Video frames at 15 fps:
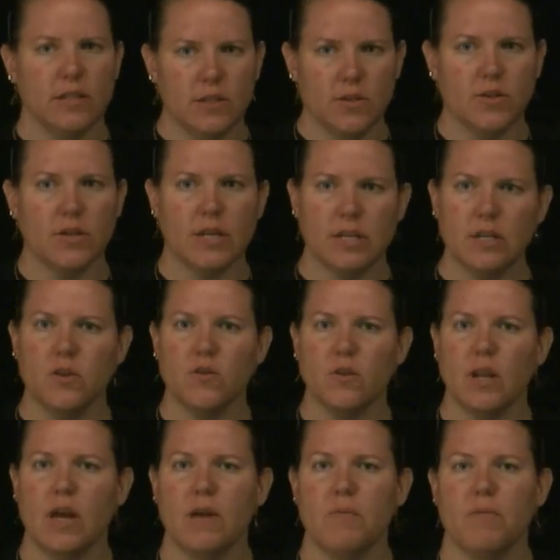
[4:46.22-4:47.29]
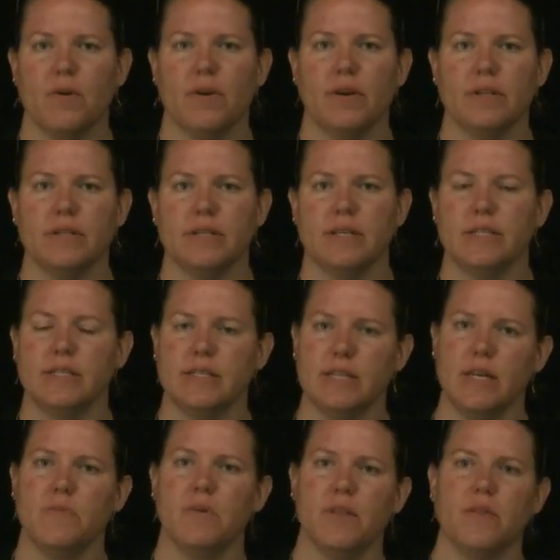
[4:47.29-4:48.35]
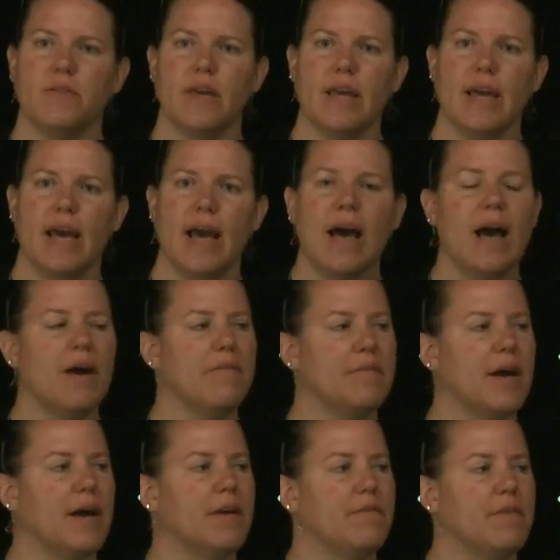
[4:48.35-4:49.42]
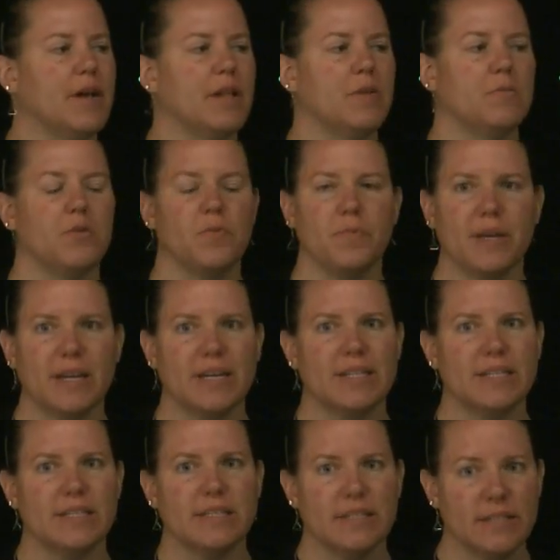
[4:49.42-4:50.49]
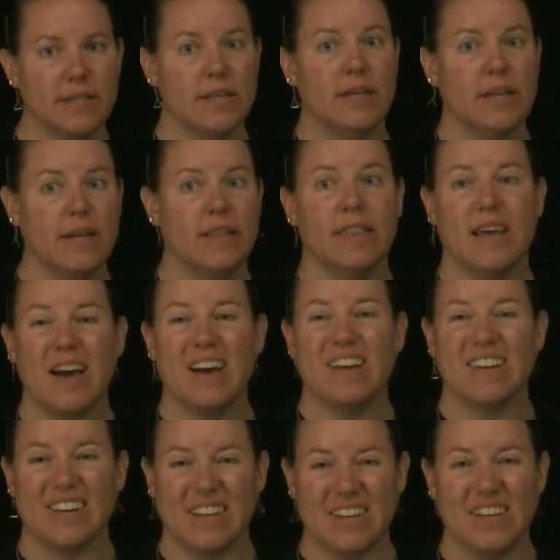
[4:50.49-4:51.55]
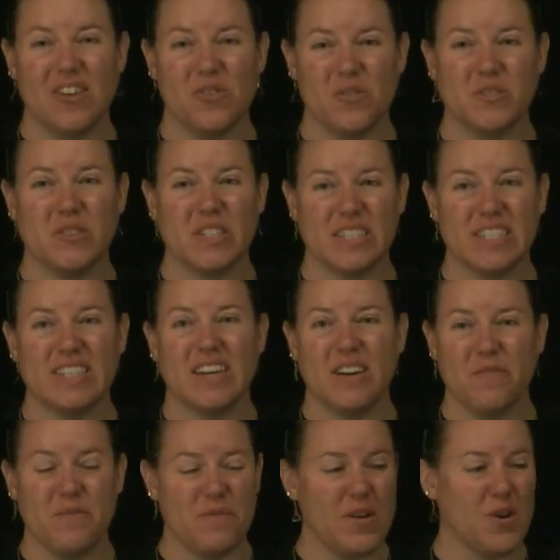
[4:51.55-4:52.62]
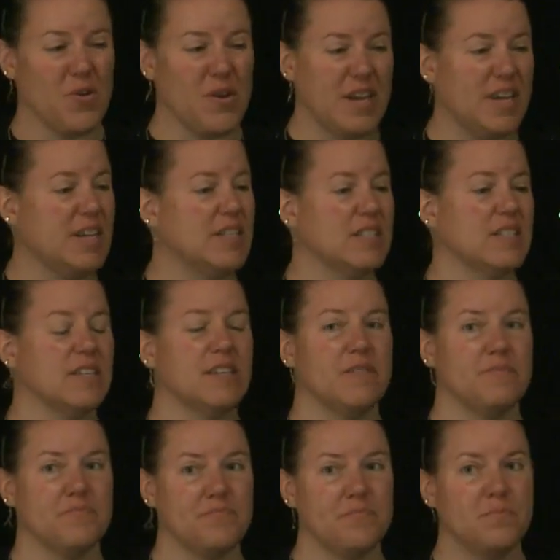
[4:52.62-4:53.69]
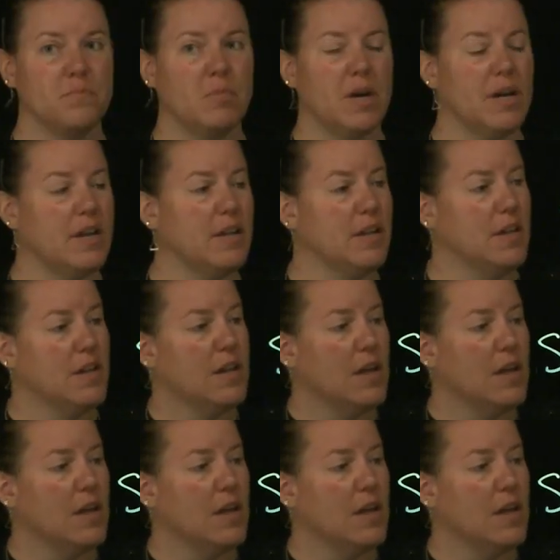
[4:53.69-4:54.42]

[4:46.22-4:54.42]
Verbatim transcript: Look into your libraries and see whether they have that available, because that narrows things down very easily. But